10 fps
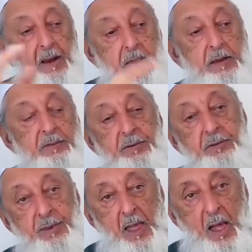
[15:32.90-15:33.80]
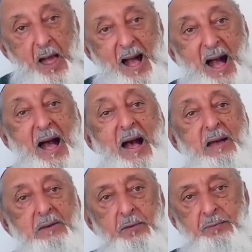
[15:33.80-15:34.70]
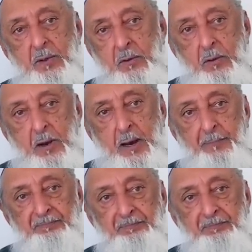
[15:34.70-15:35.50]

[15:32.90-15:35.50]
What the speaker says: This is the heart of the Quran,